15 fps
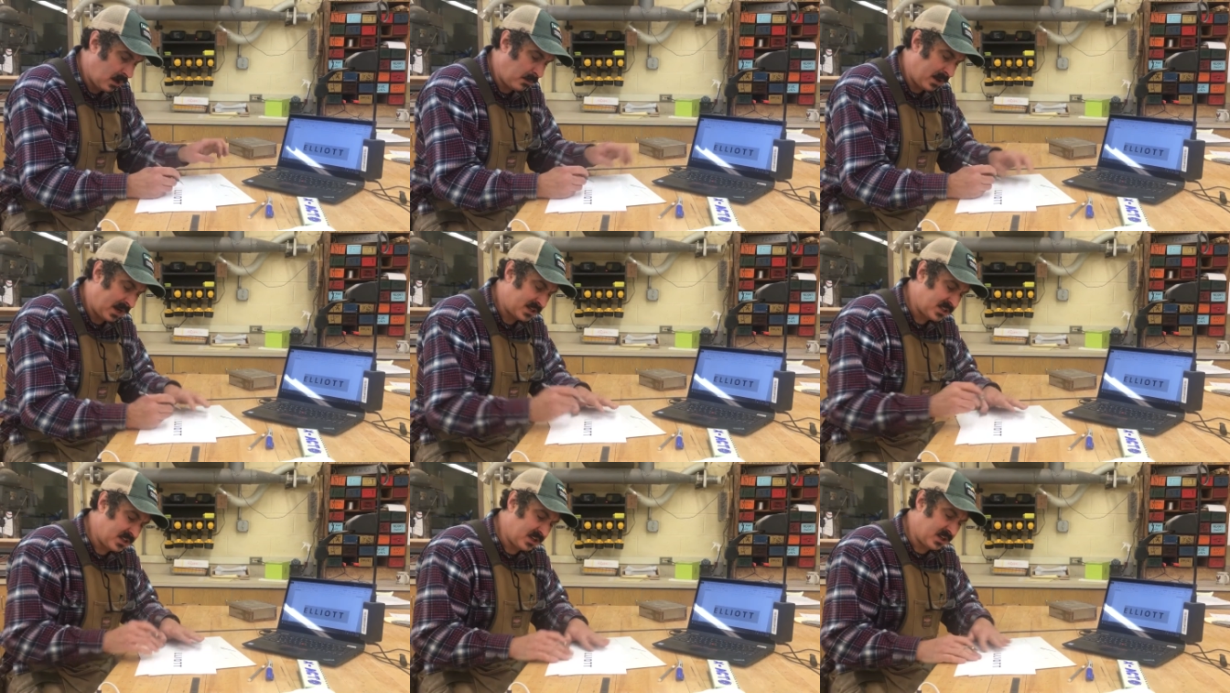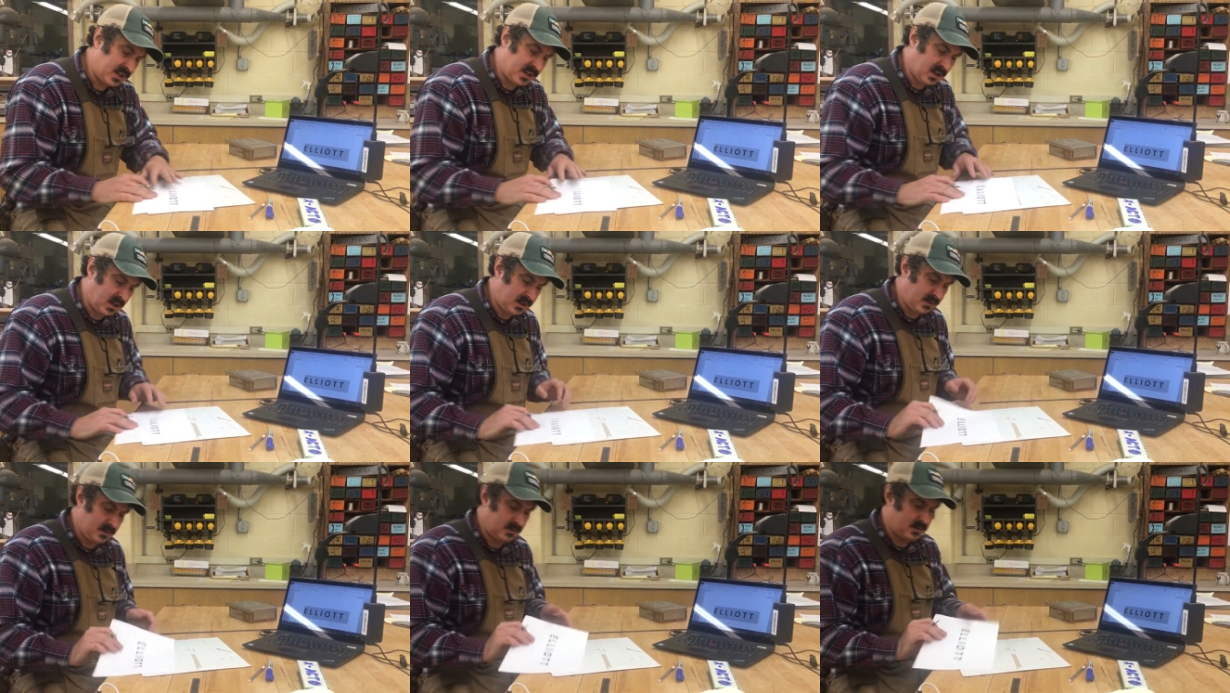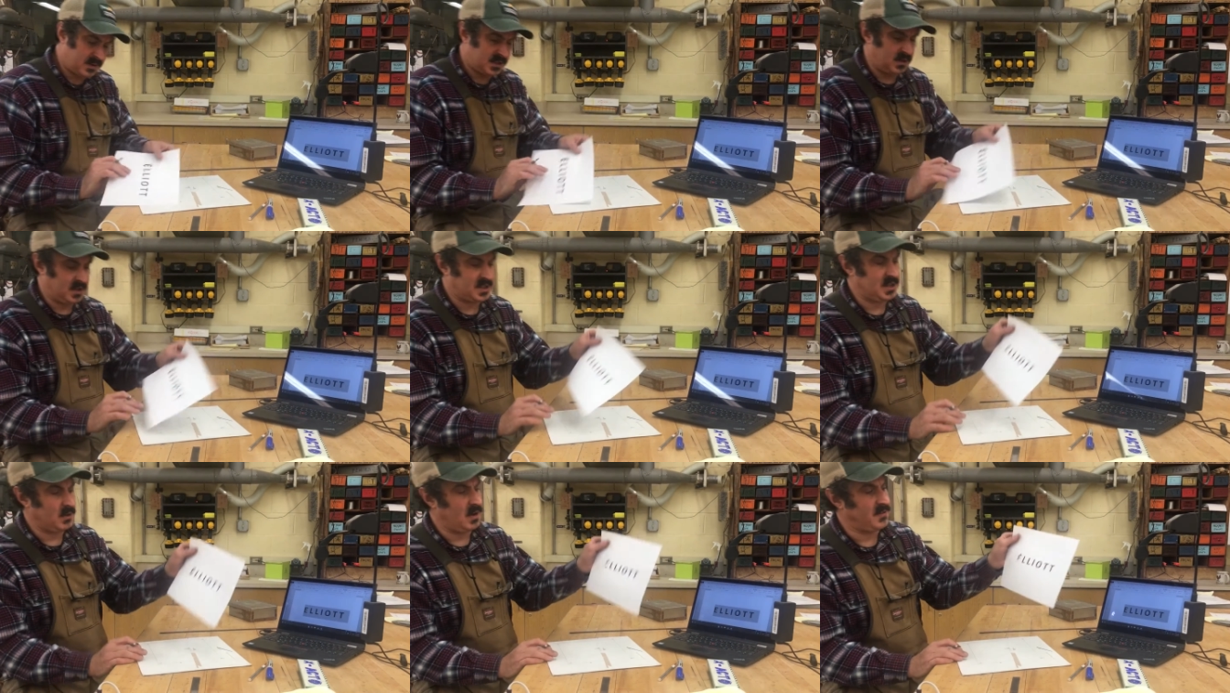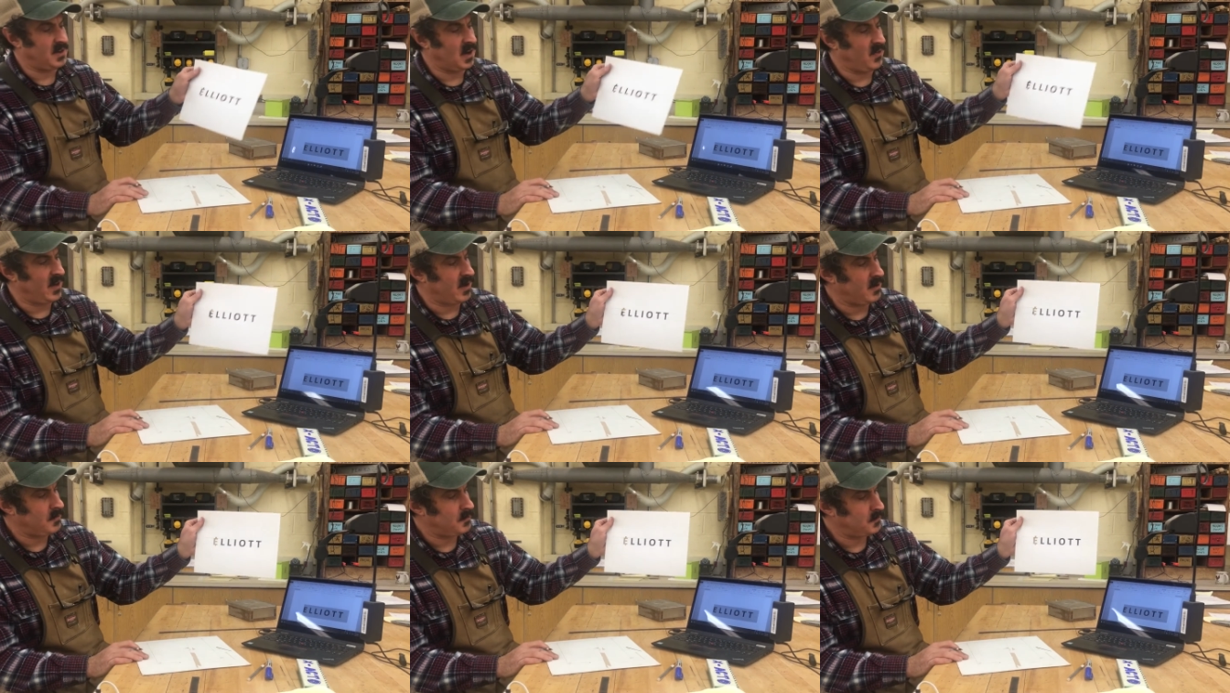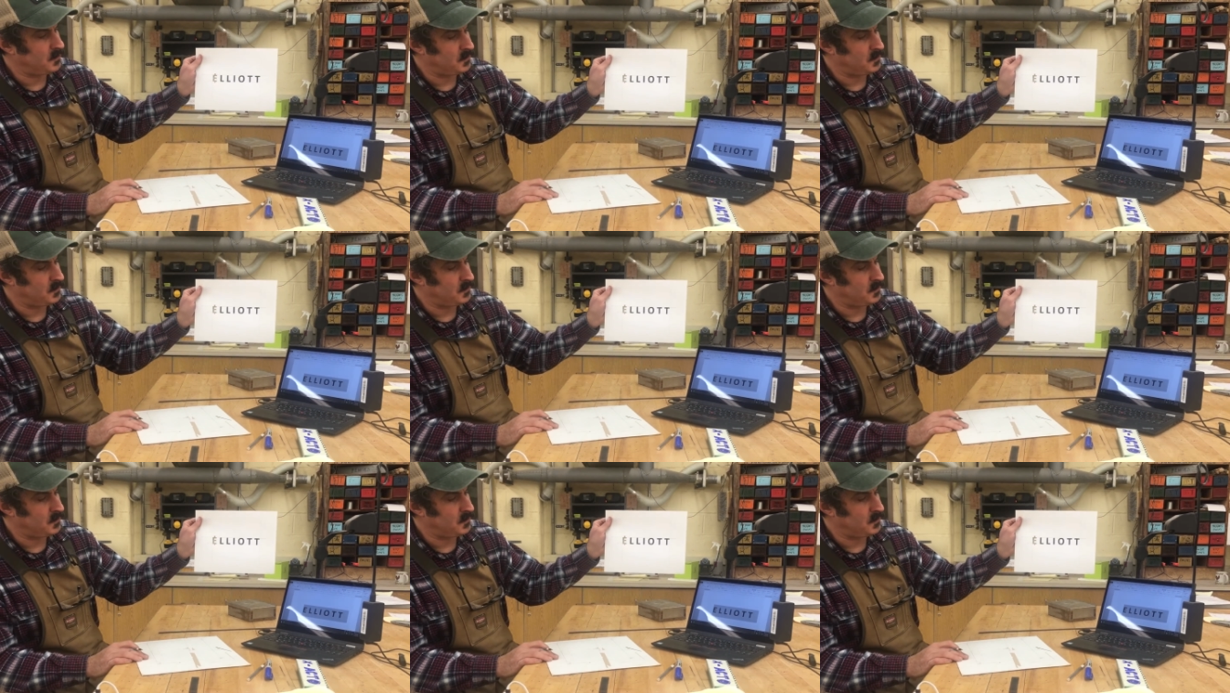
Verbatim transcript: I'm actually gonna cut, so you see what I've done there?